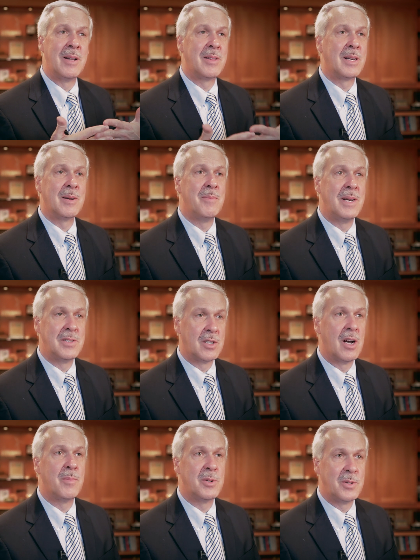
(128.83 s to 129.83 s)
I think
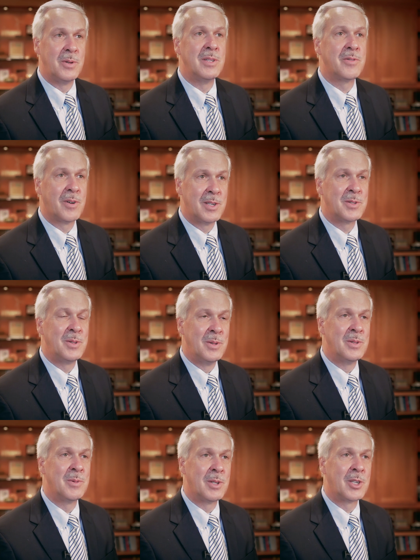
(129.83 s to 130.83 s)
amazing opportunities for our
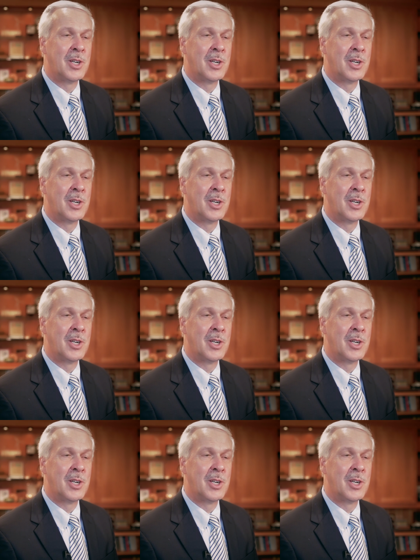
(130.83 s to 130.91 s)
students will